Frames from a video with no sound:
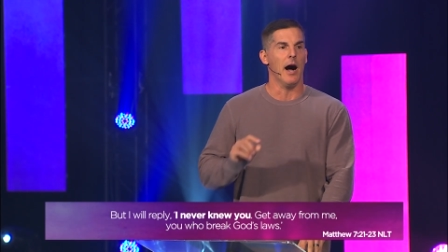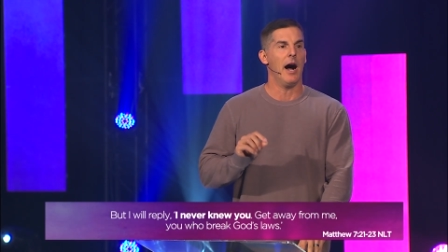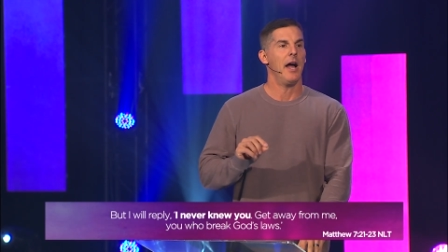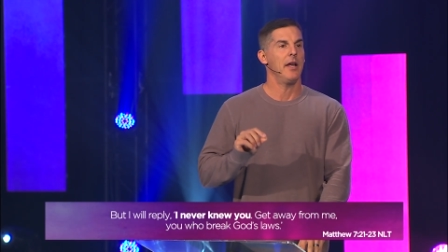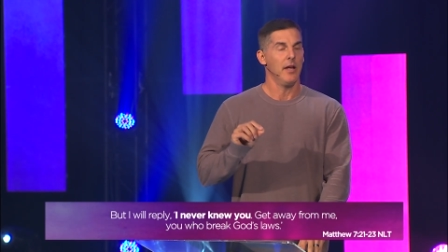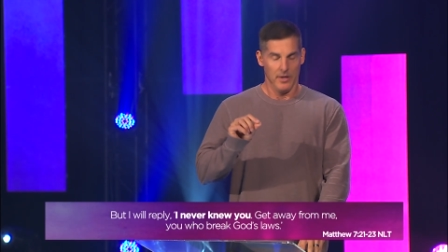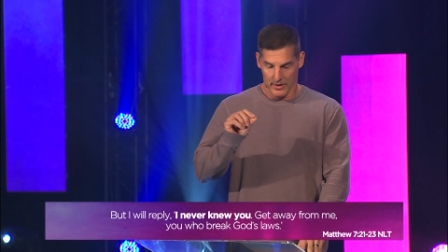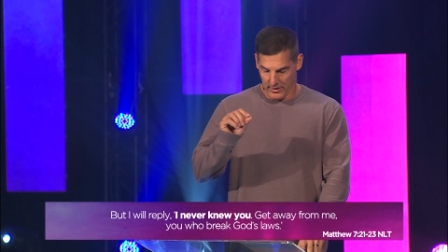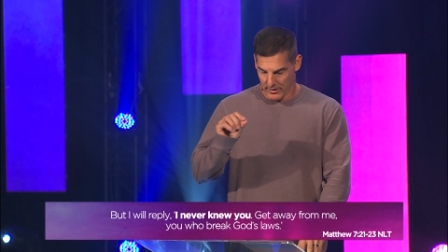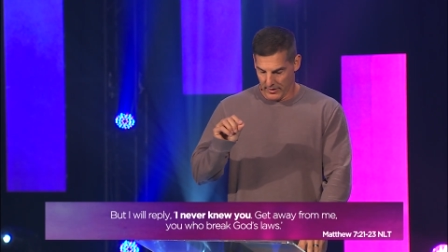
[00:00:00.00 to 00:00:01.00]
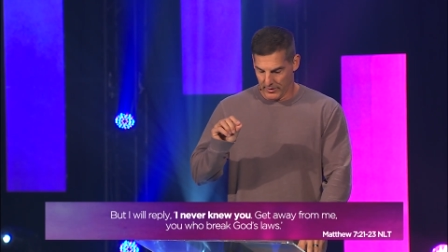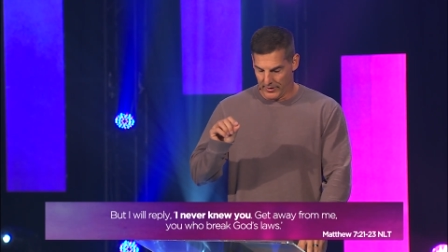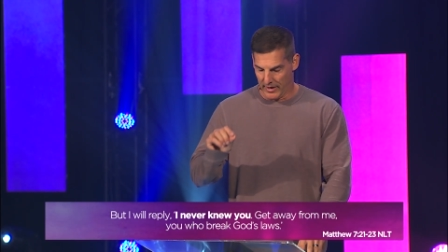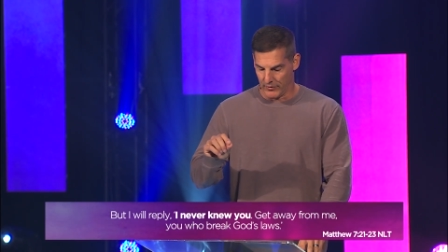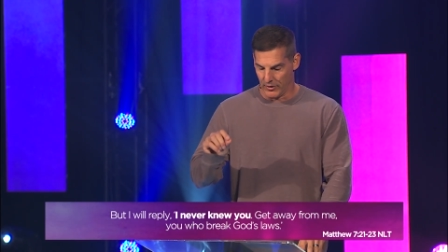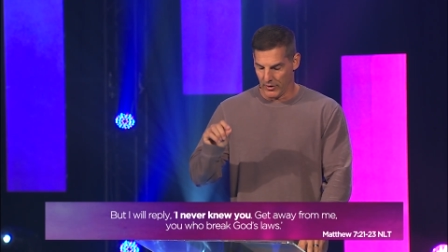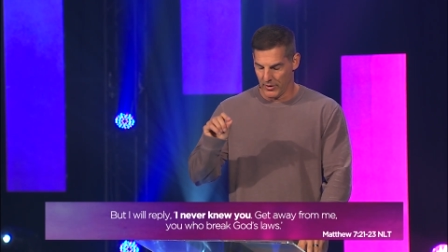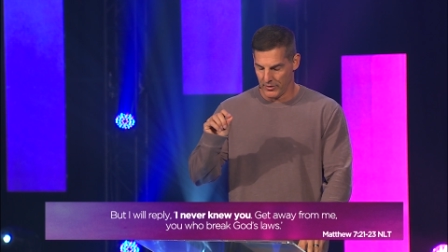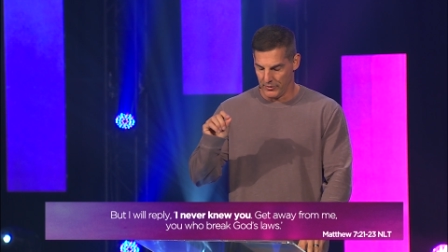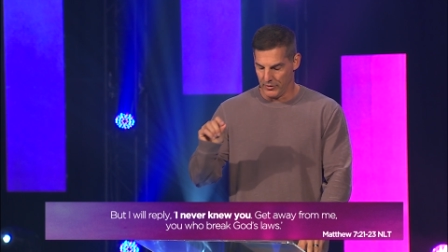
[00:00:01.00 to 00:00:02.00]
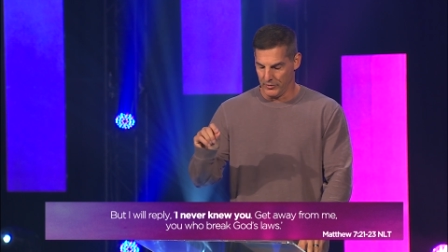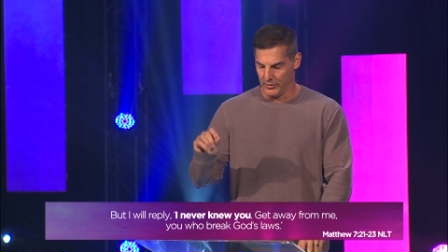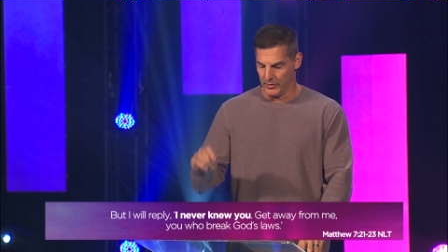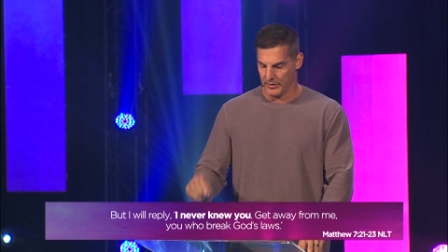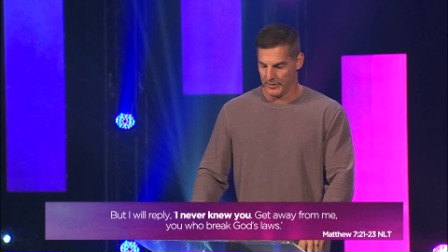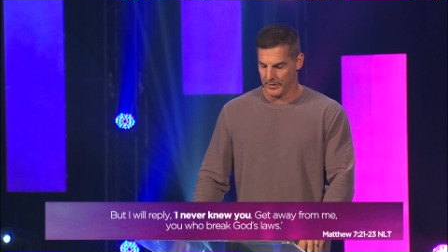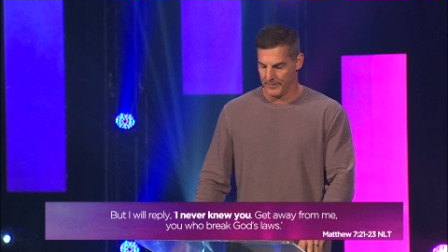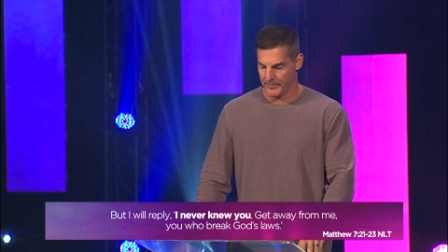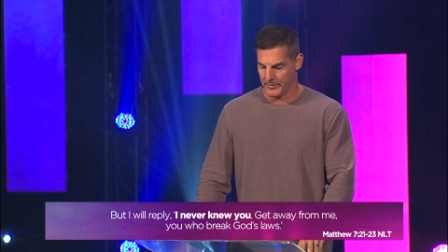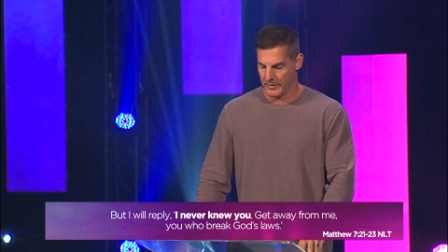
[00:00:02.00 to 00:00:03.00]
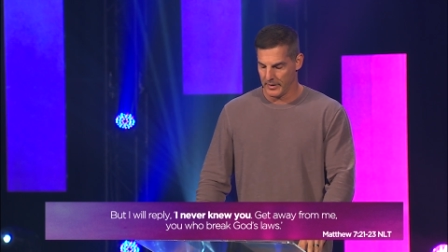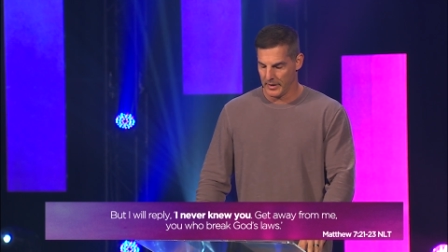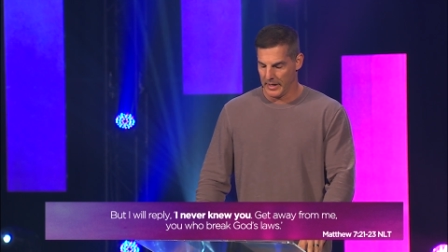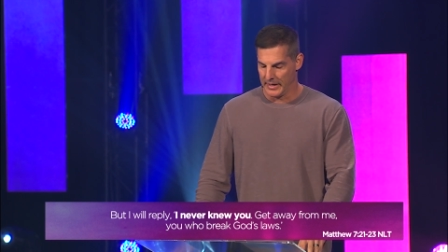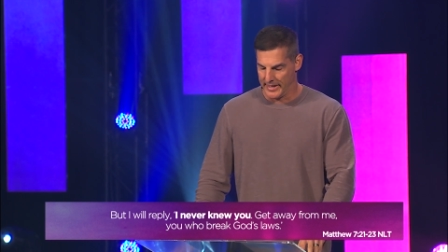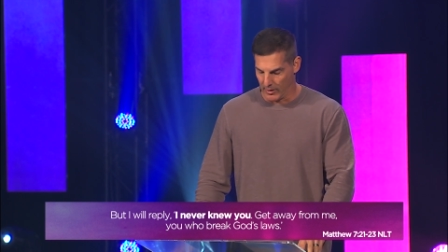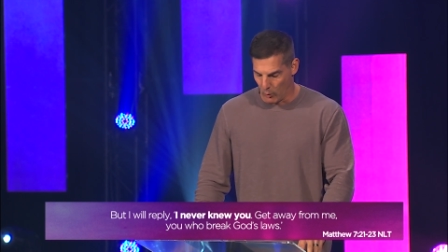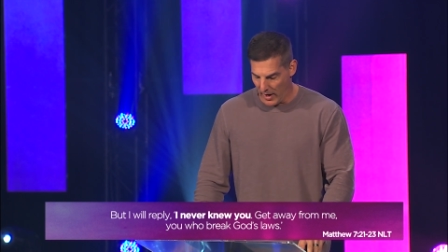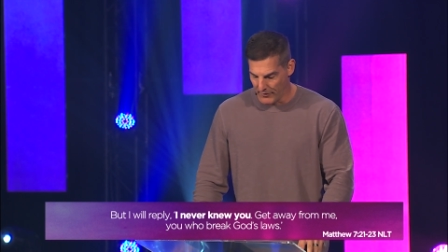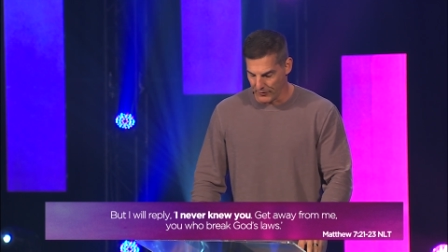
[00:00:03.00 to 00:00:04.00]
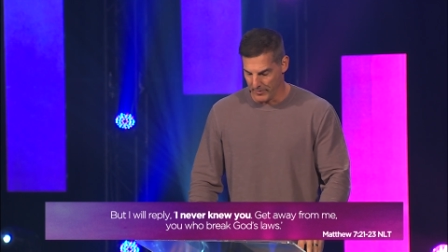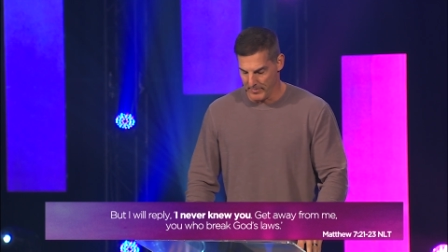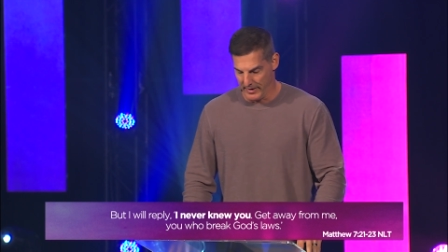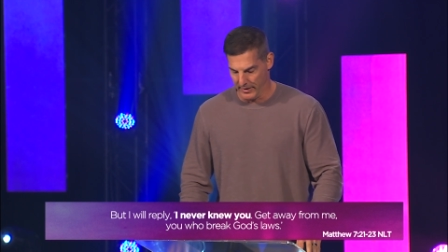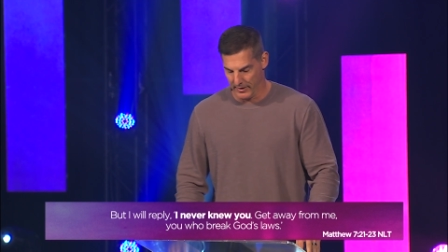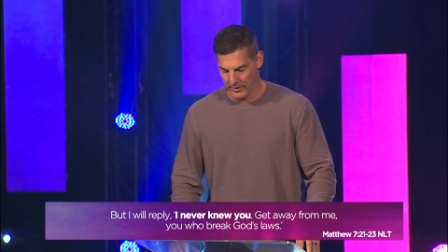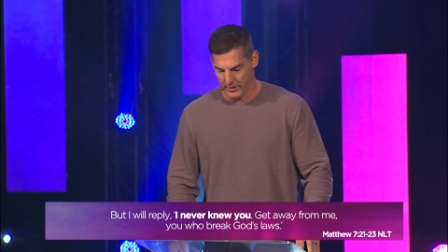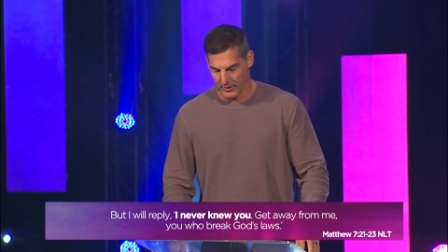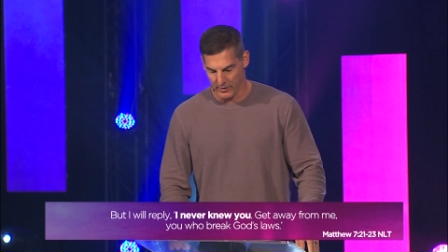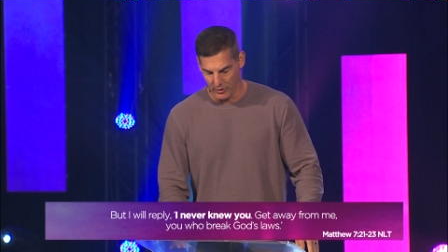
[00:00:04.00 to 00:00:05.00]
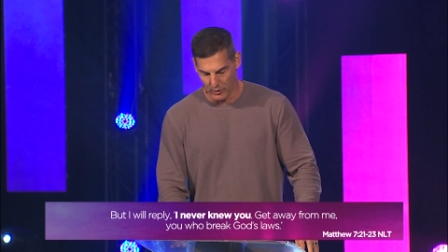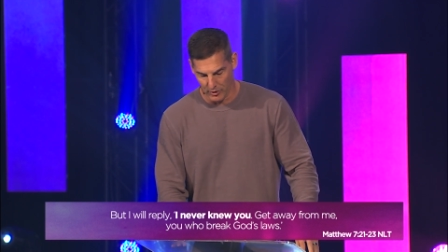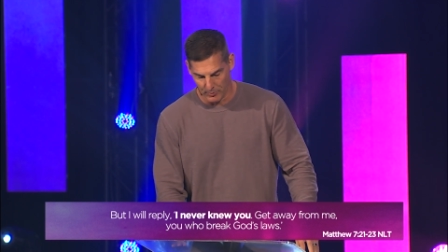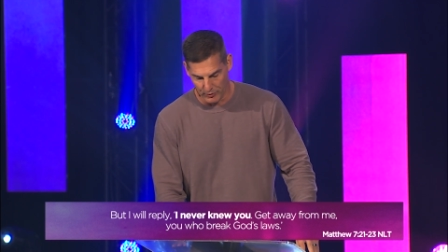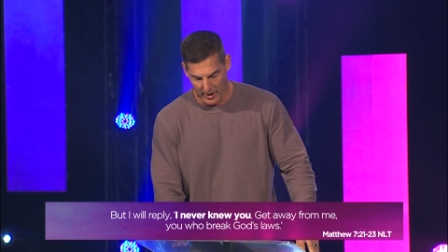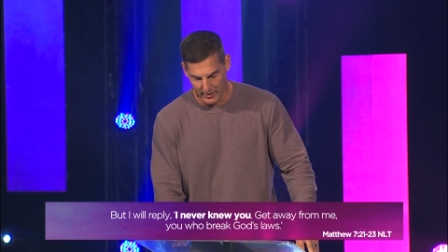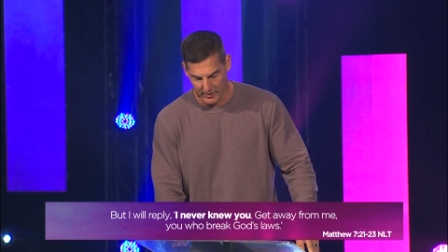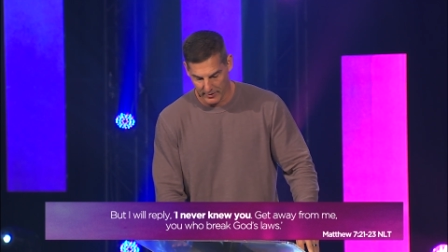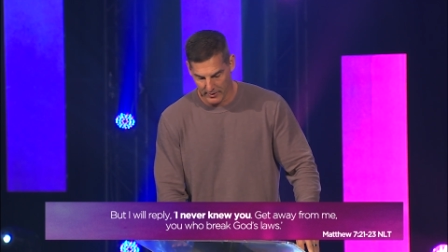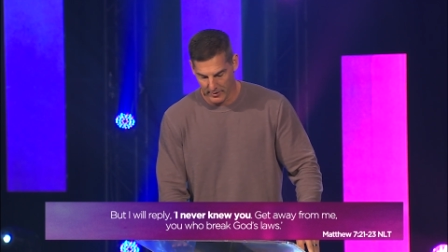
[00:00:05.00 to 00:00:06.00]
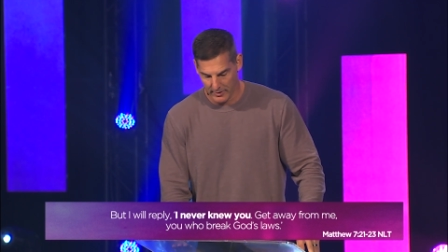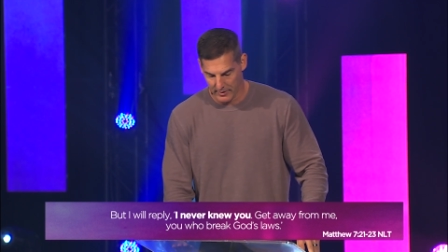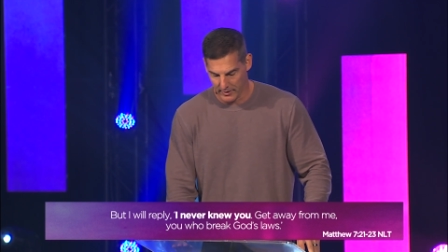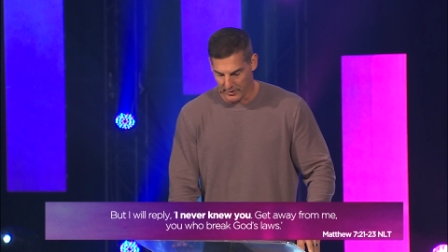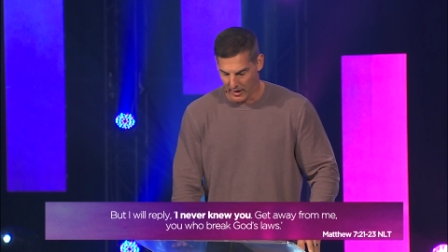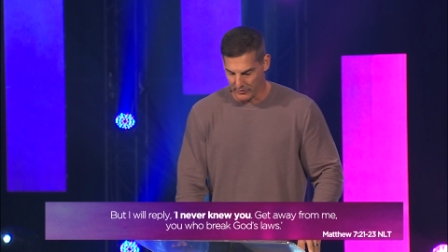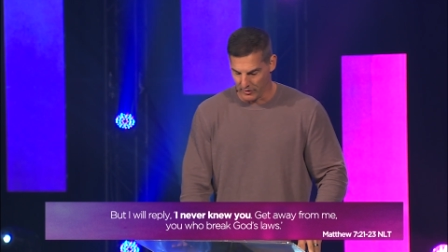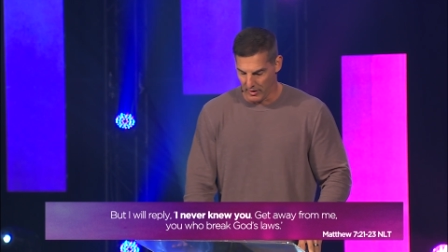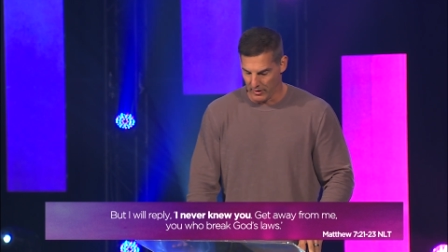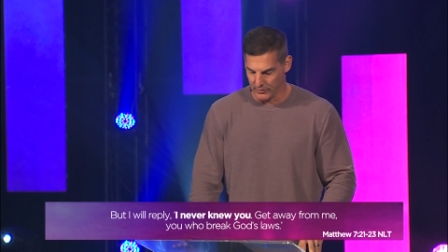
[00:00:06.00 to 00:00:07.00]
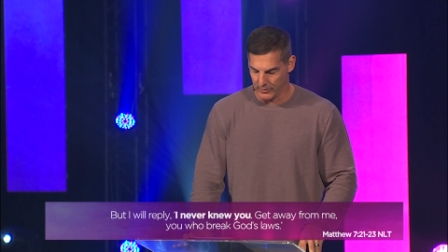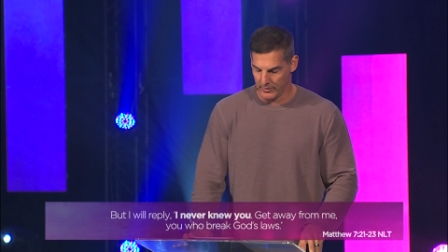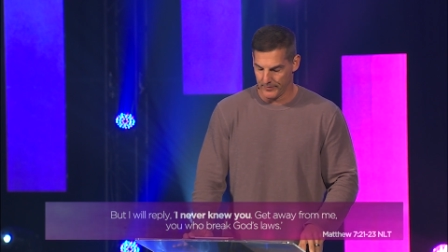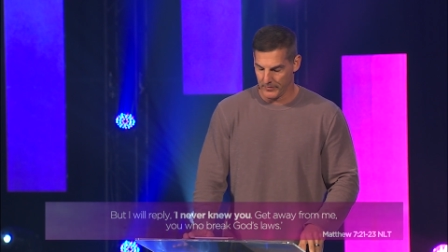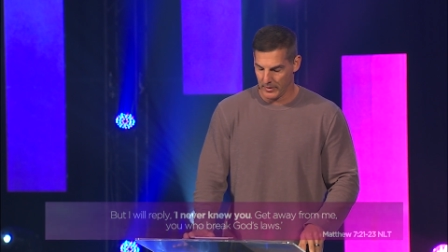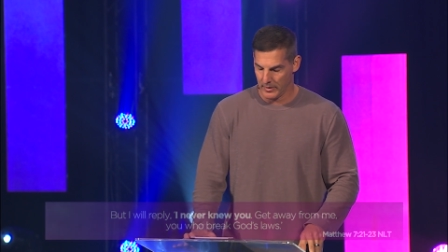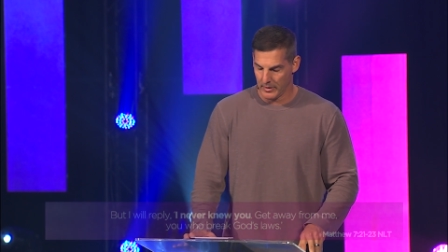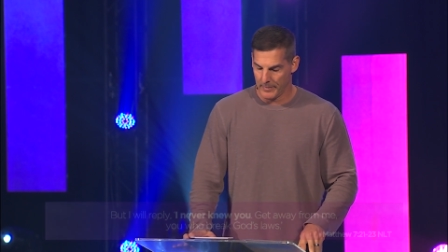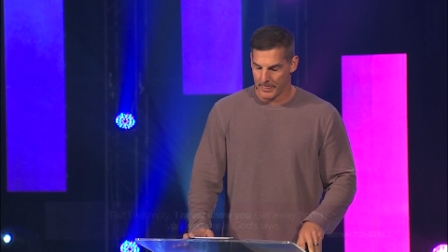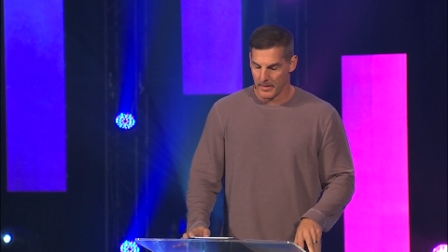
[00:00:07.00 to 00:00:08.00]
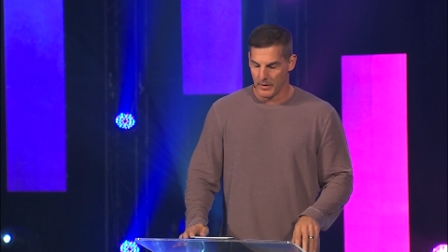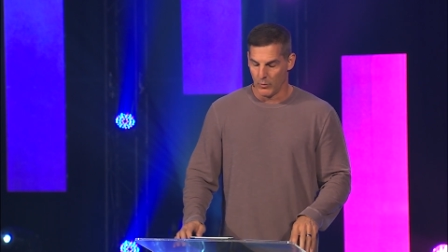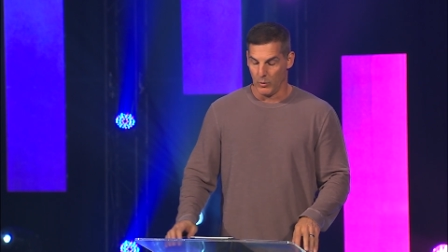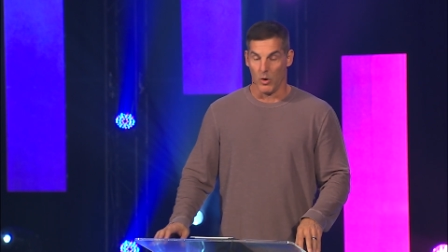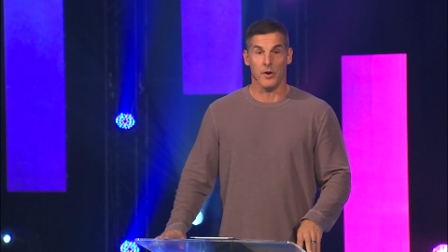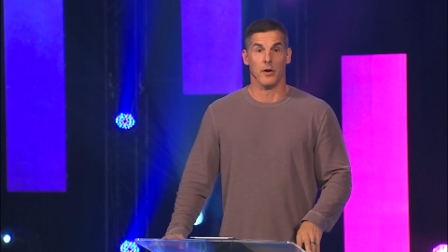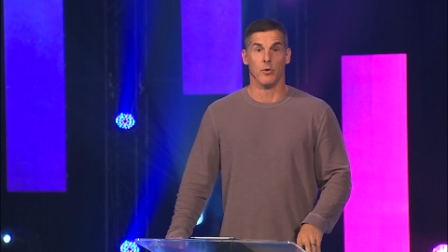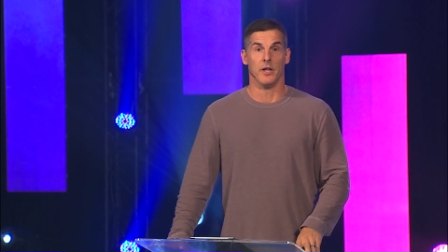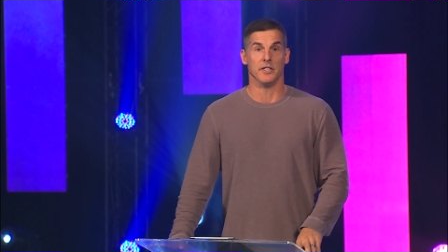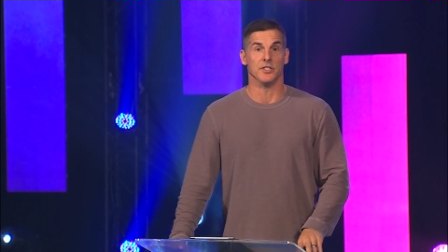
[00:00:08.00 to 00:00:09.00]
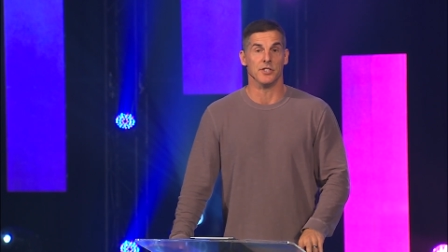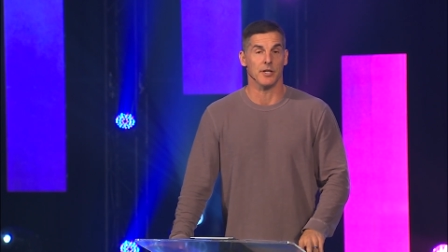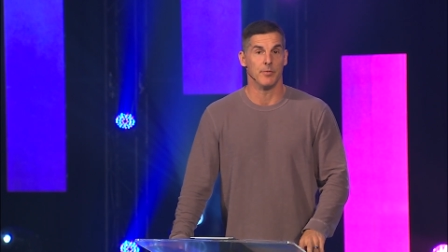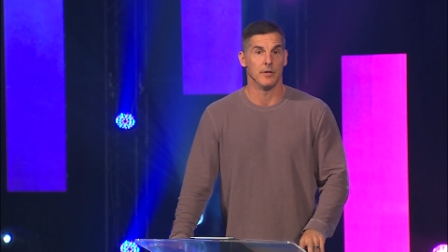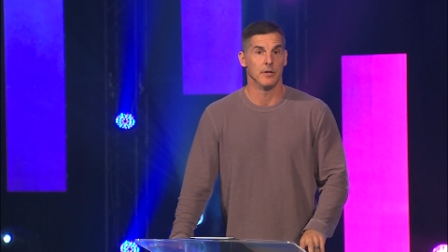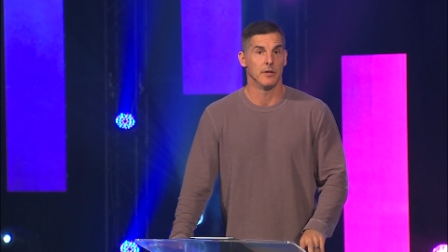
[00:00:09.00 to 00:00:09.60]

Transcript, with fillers: I never knew you. Get away from me, you who break God's laws. Amen. We weren't in a relationship.